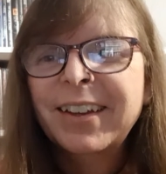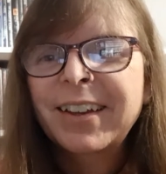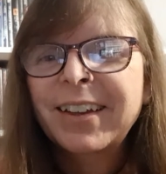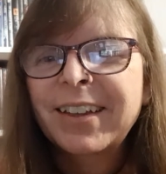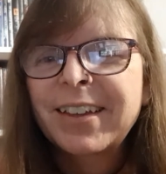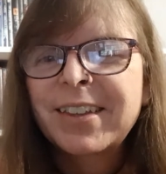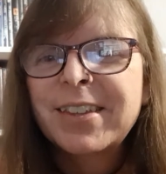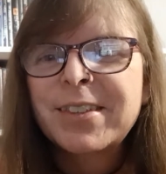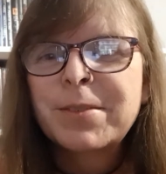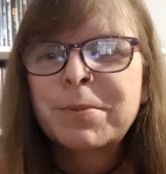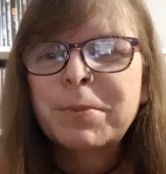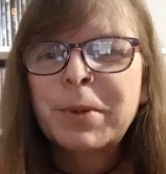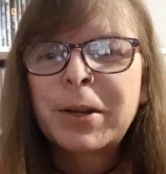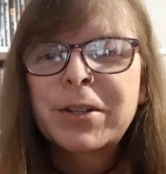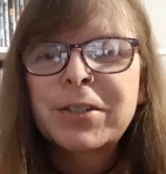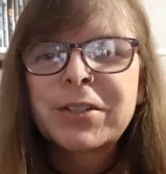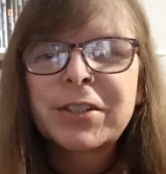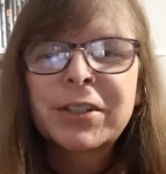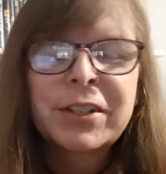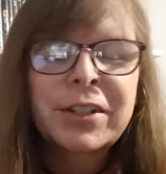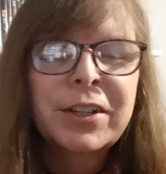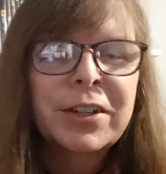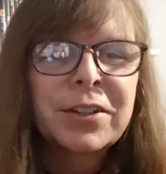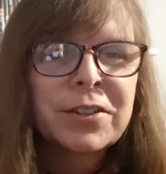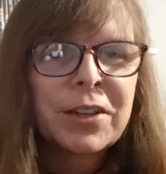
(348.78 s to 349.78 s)

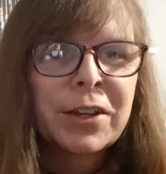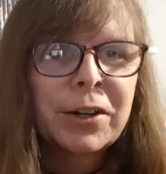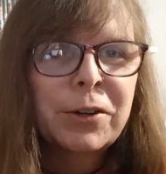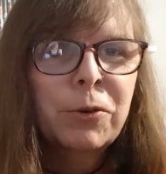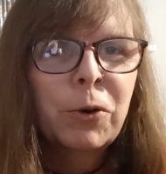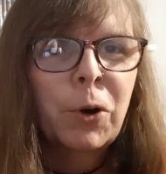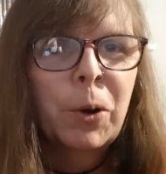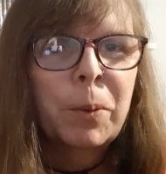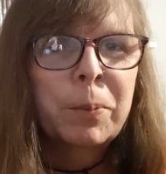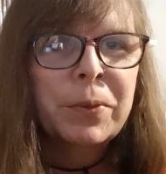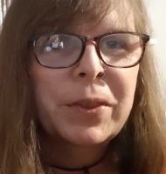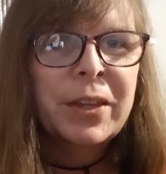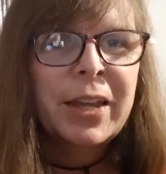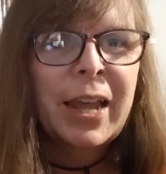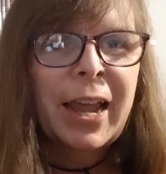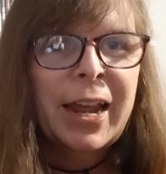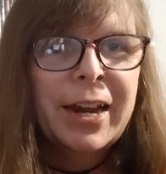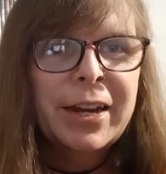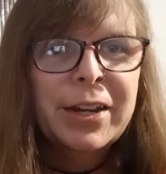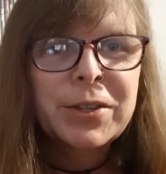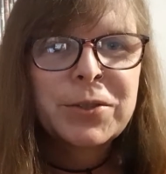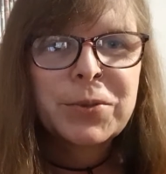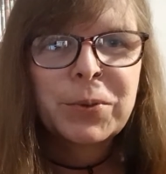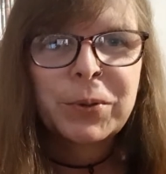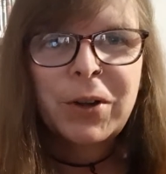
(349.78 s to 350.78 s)
especially because I grew up in the
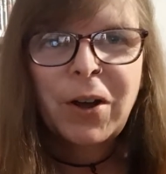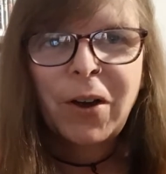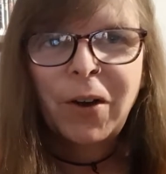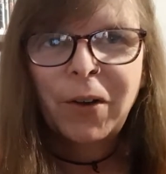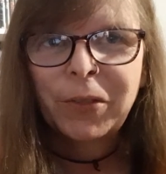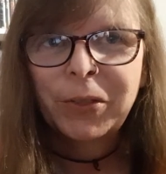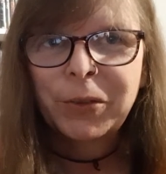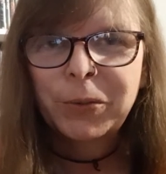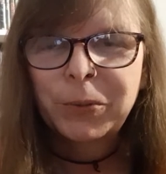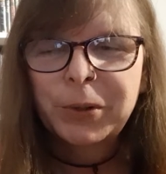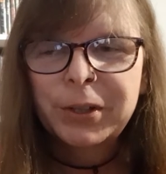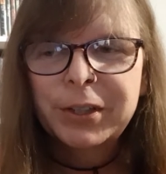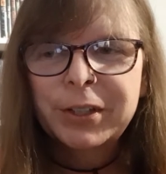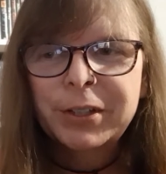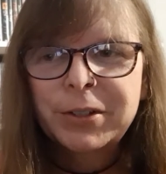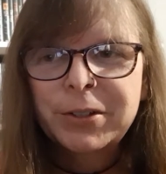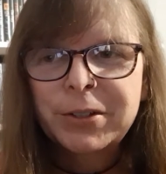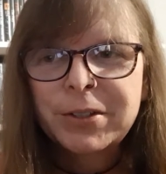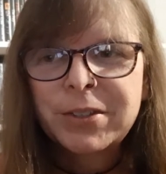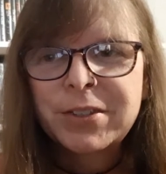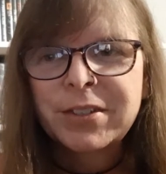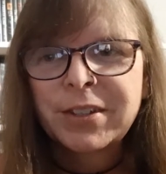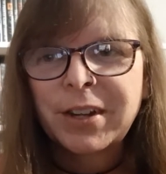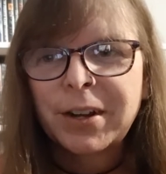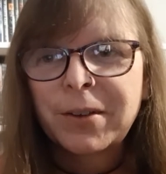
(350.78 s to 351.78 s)
80s when all the really
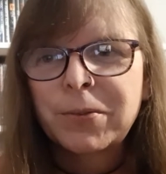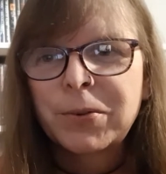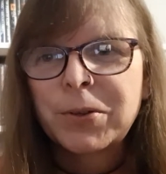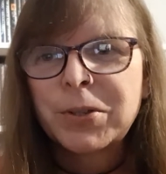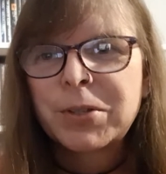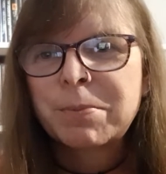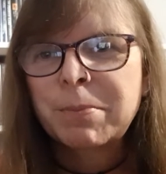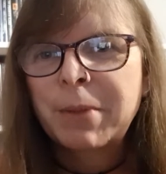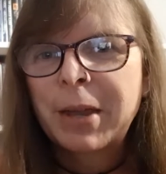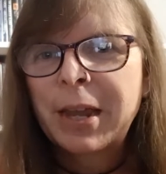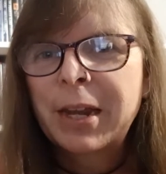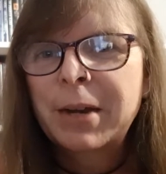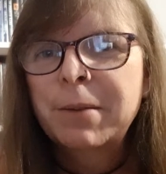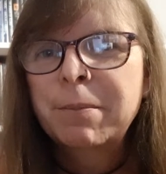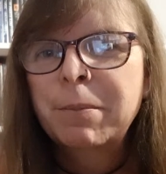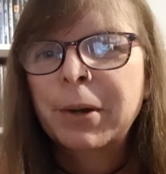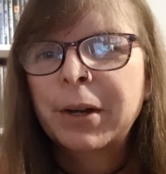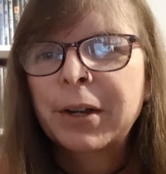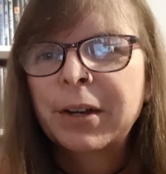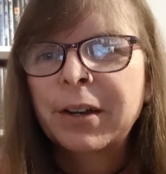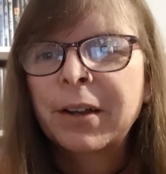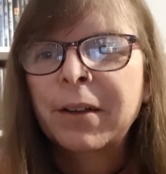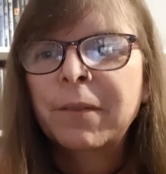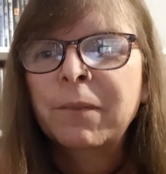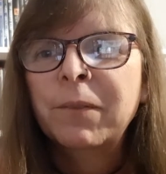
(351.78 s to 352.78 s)
good stuff was made.
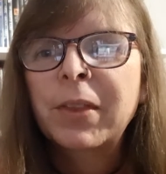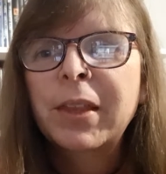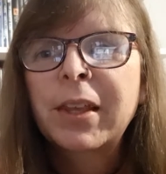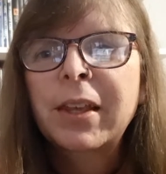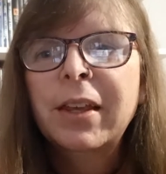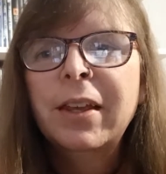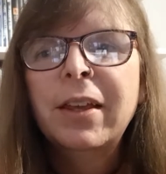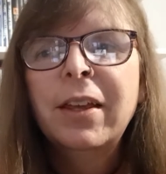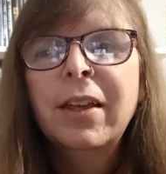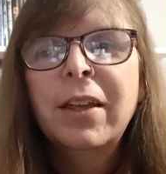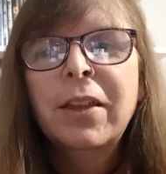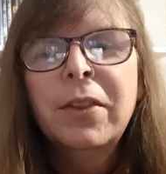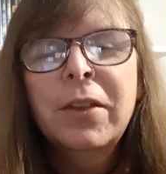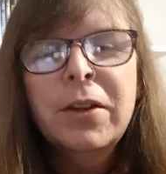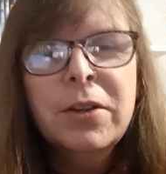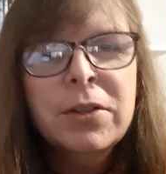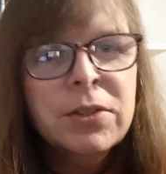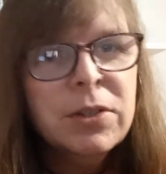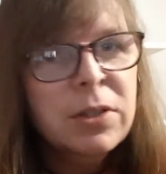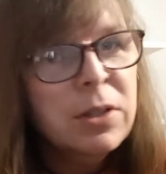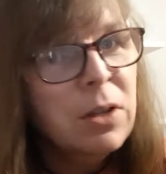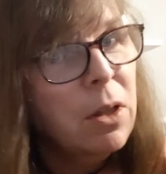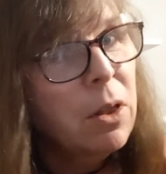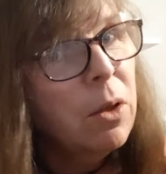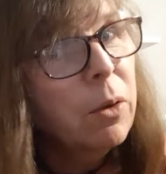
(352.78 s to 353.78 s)
But there's
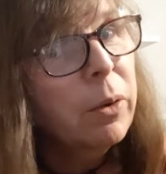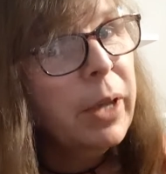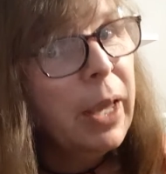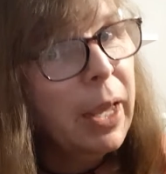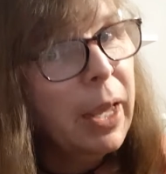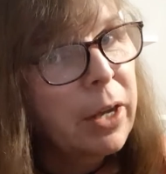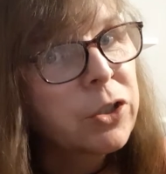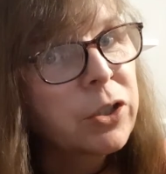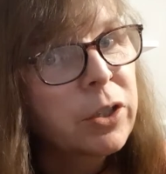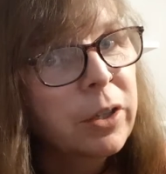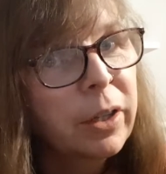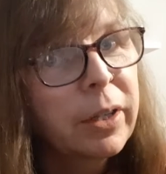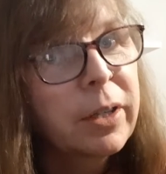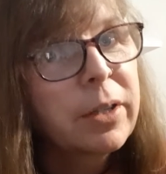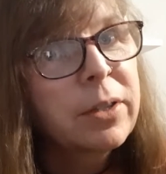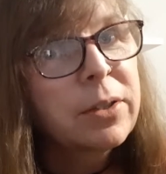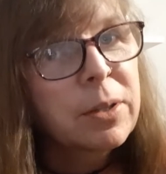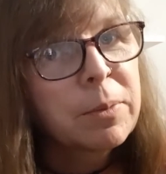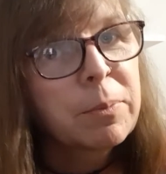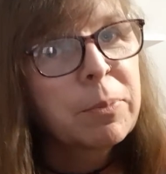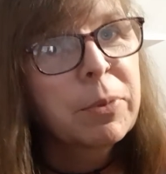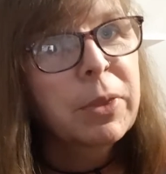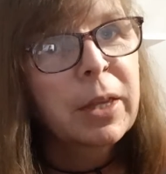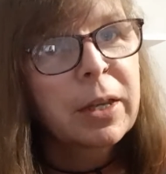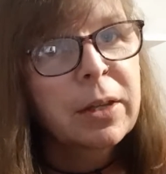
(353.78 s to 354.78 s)
still occasionally
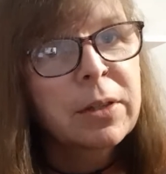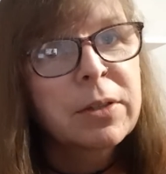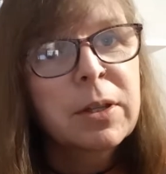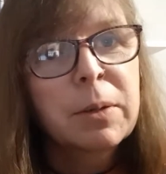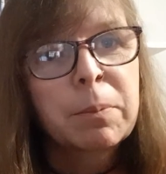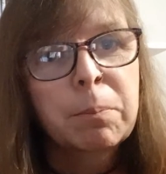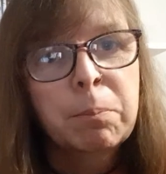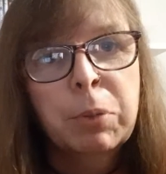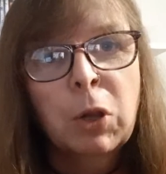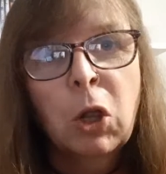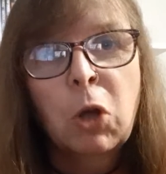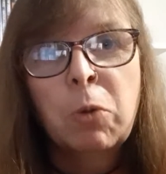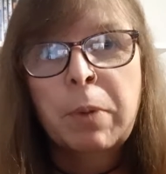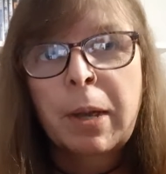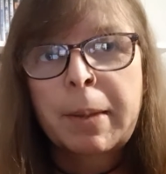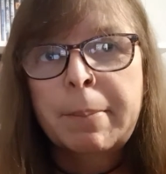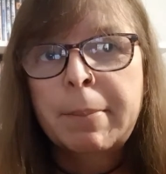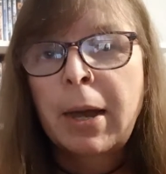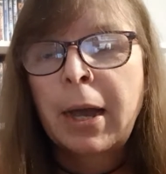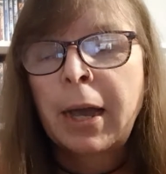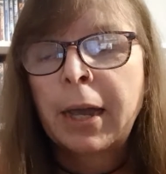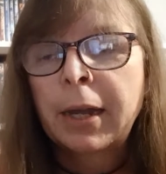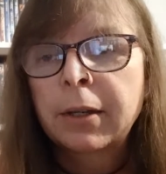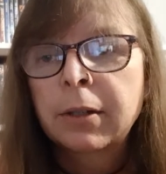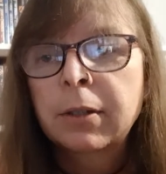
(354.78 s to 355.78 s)
some things that blow my
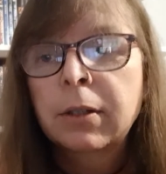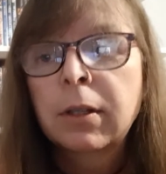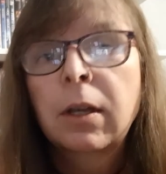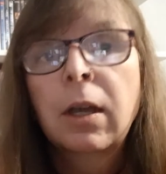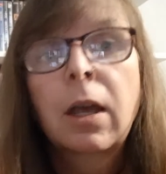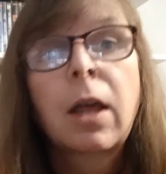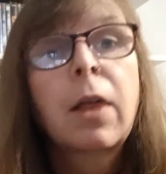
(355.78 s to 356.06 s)
mind.